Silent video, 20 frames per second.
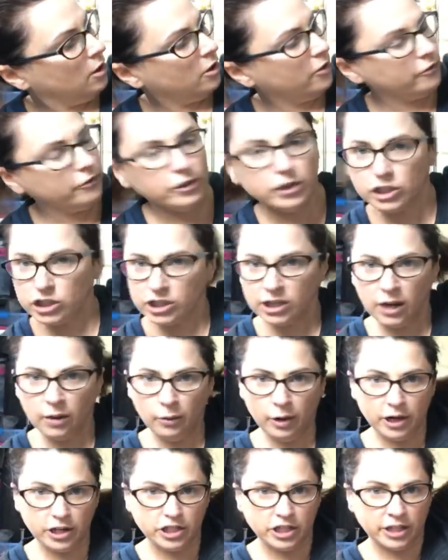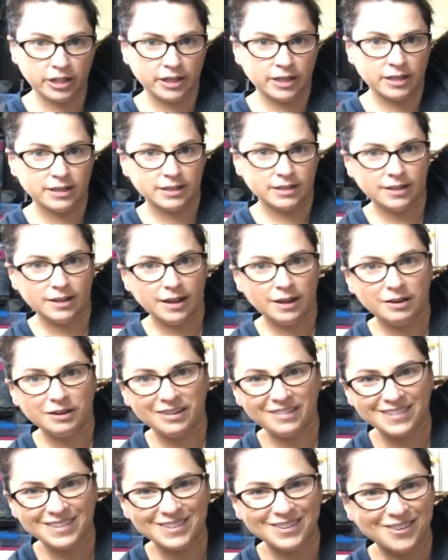Hopefully she's not watching this. I'll
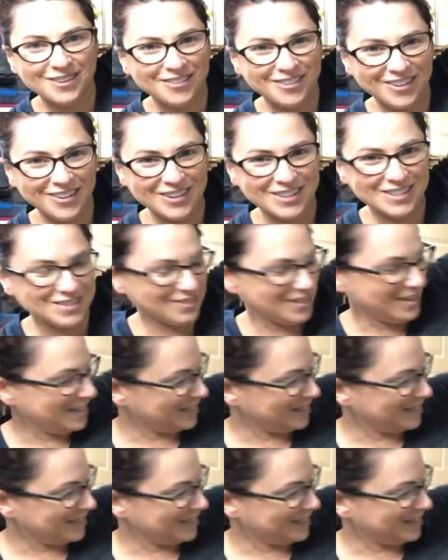give it to her for Christmas.